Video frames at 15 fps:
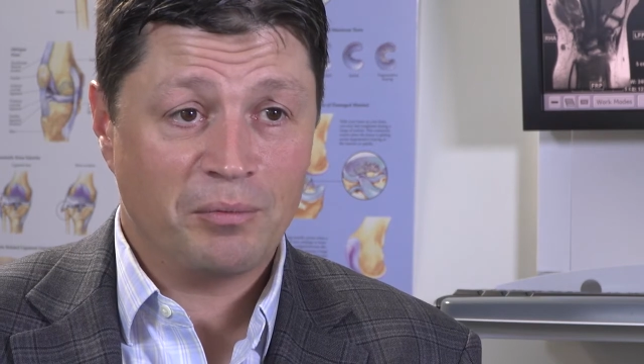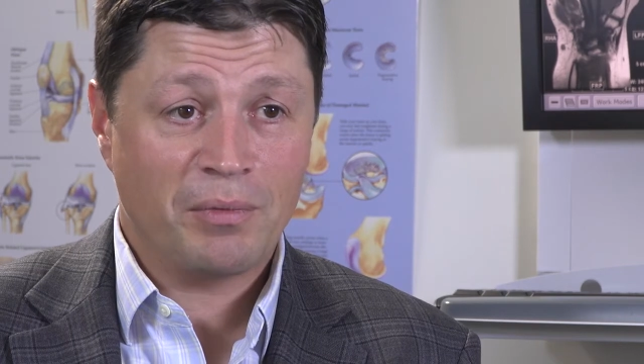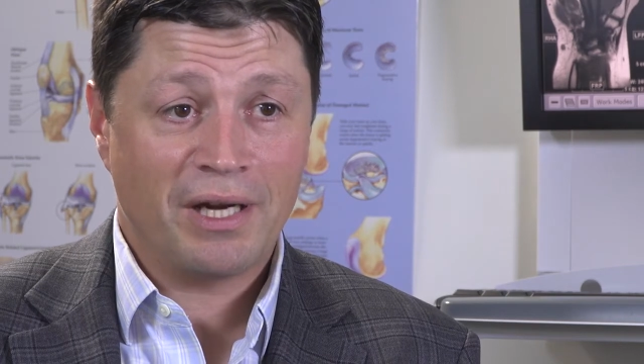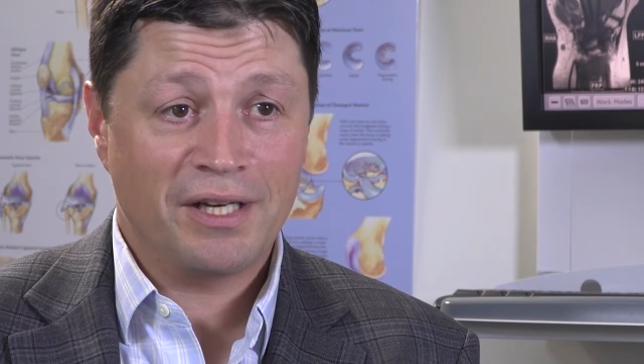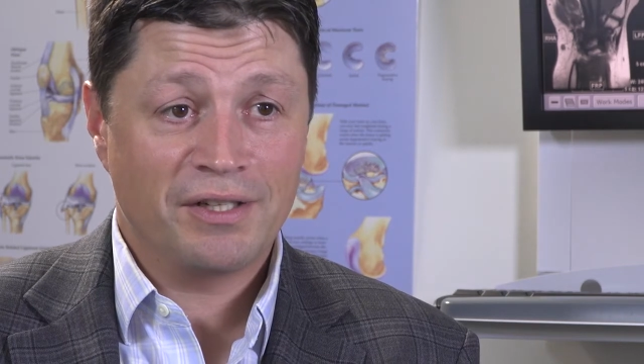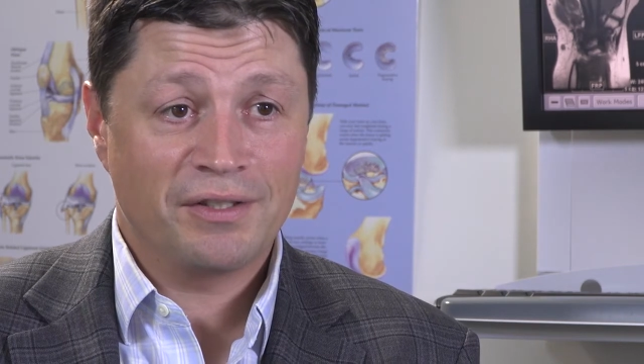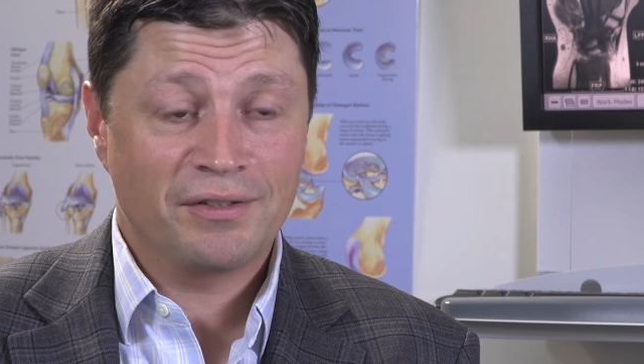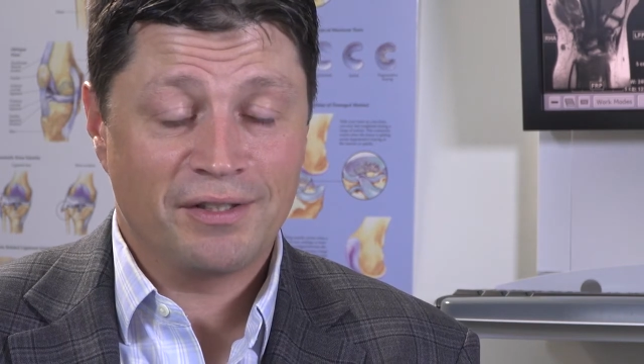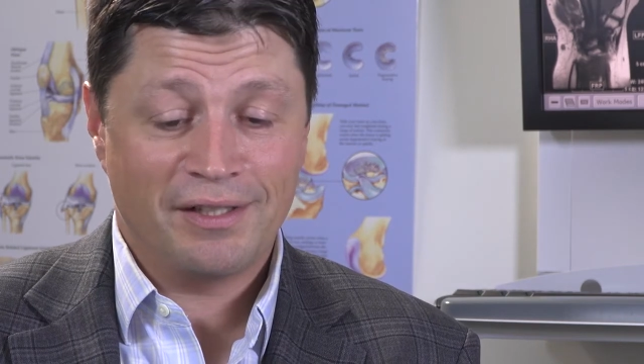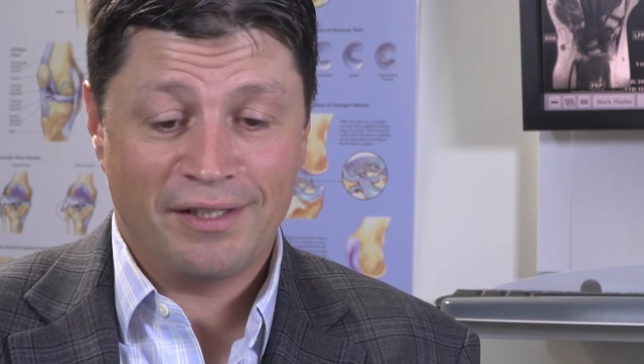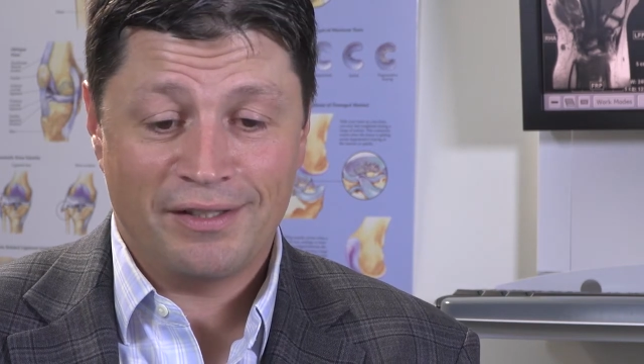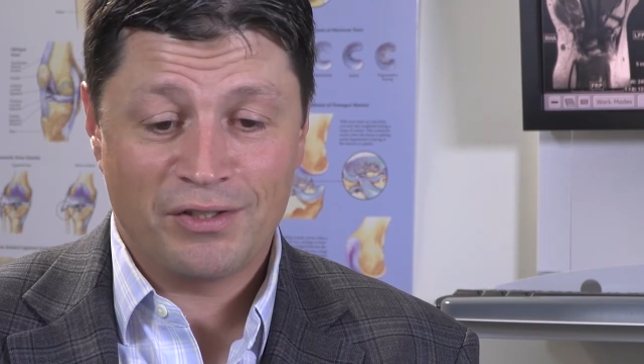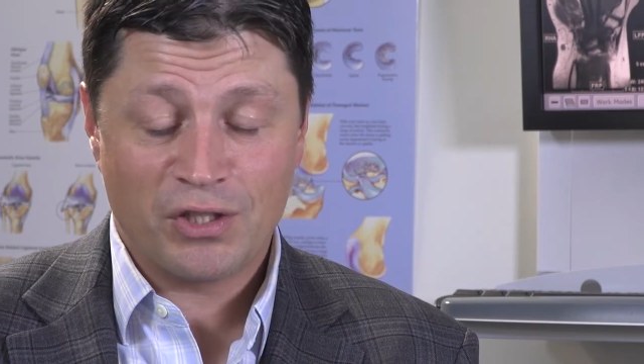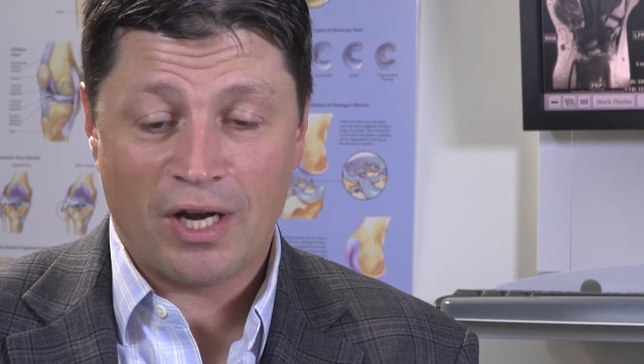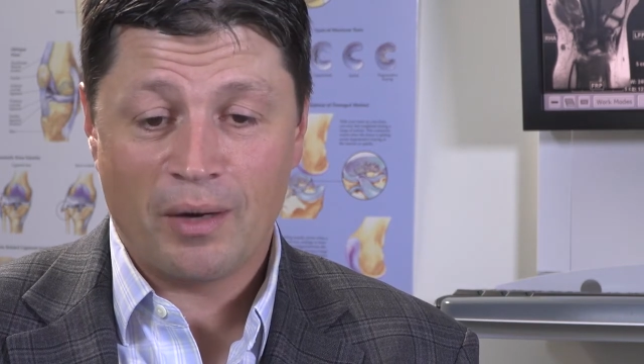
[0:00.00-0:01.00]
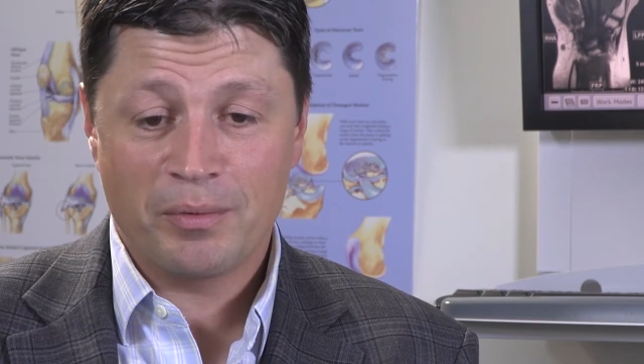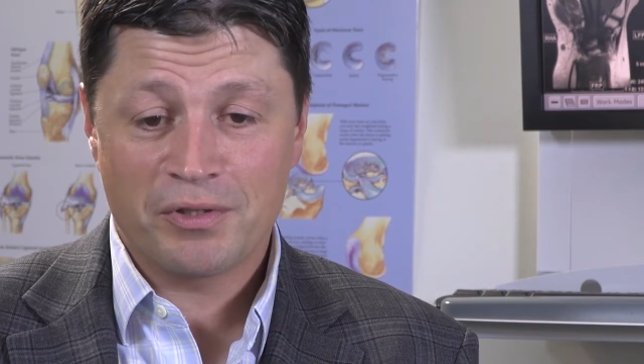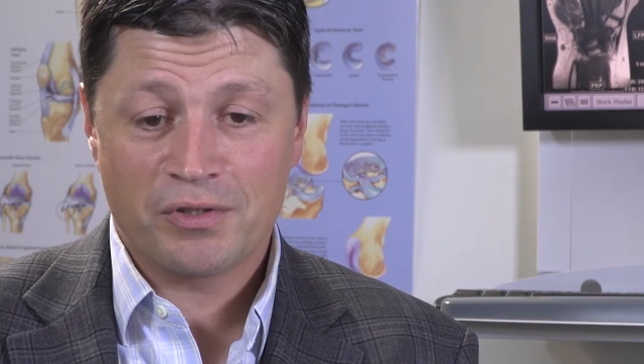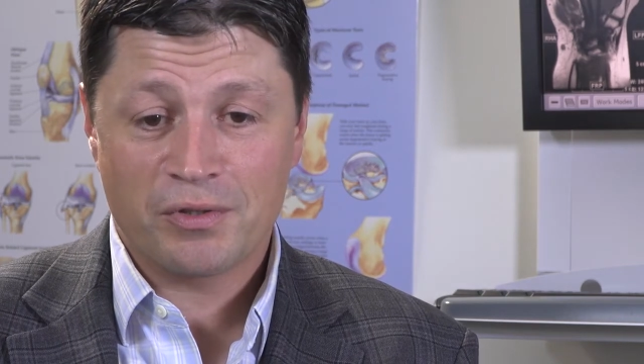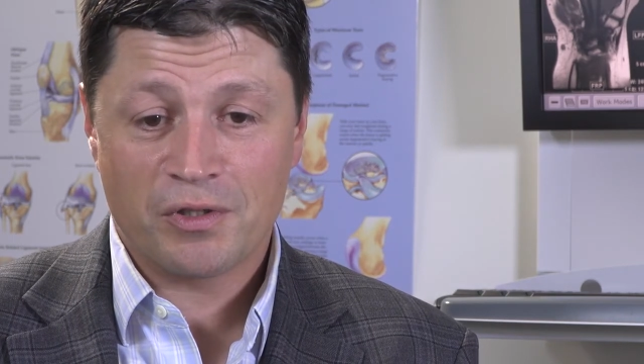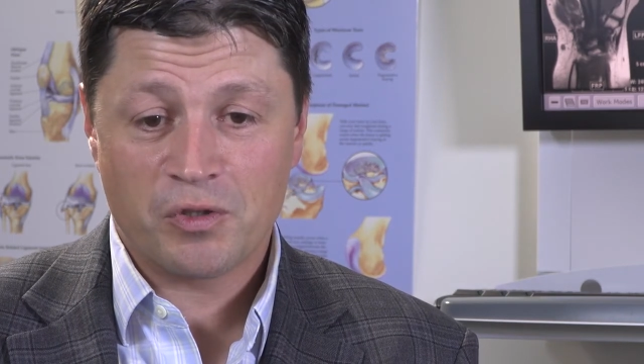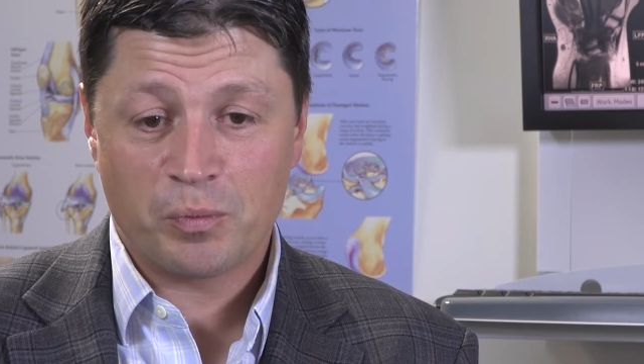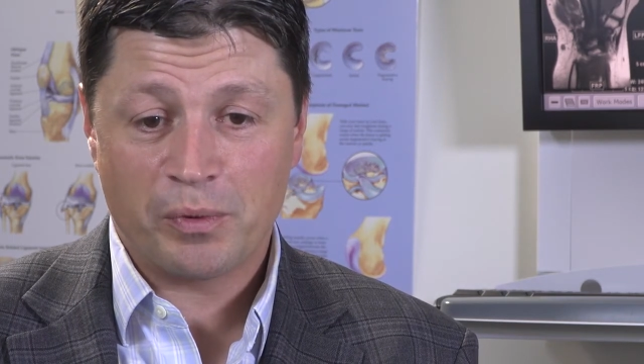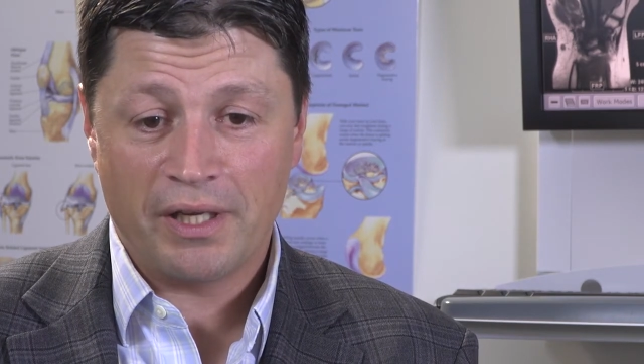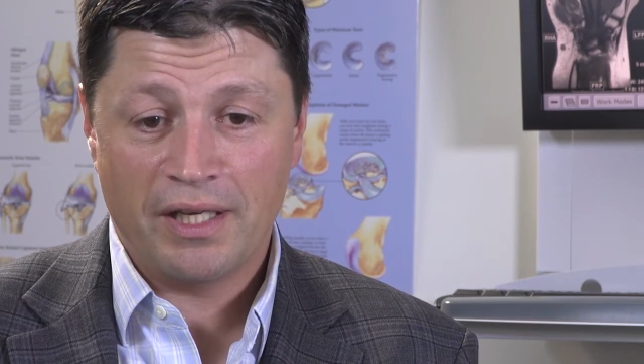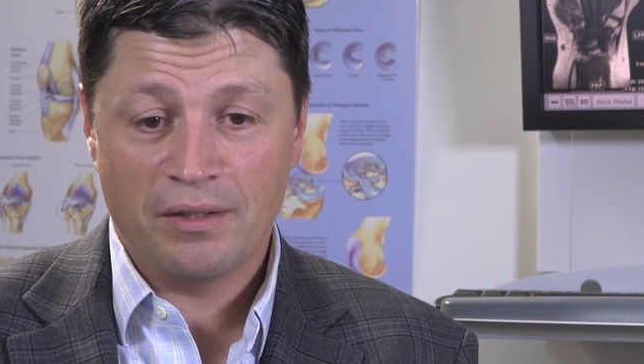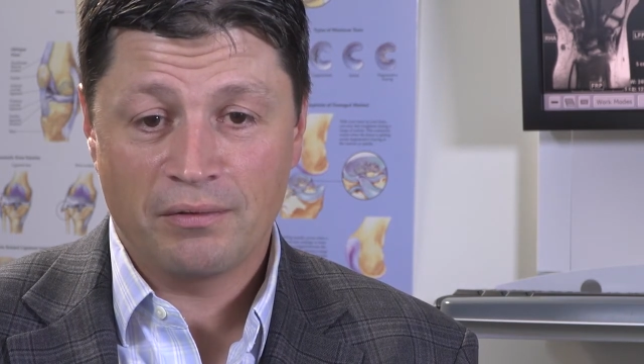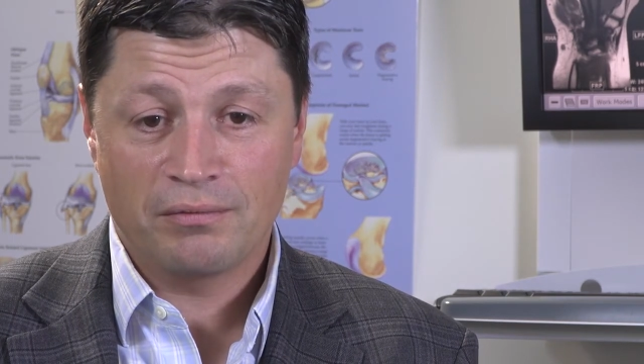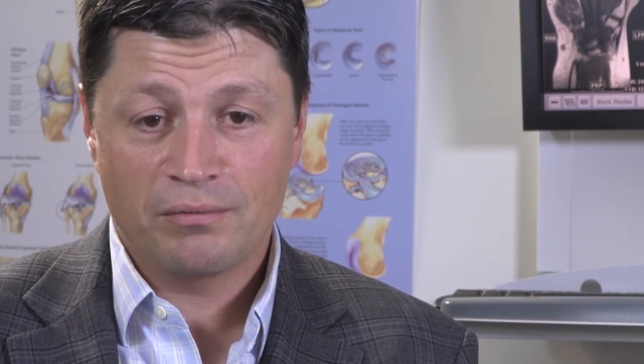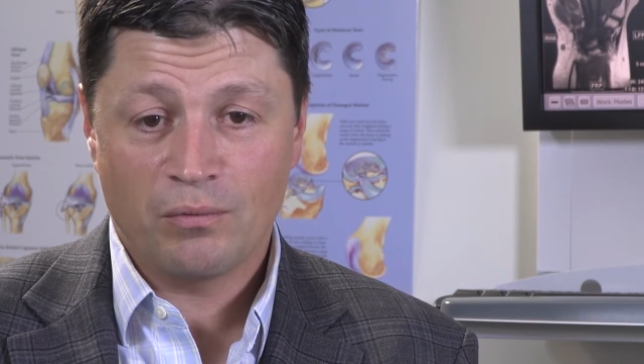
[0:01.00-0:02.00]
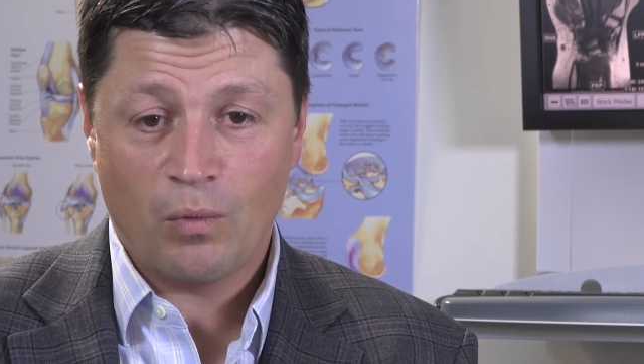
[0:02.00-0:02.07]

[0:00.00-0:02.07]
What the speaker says: and my job is to explain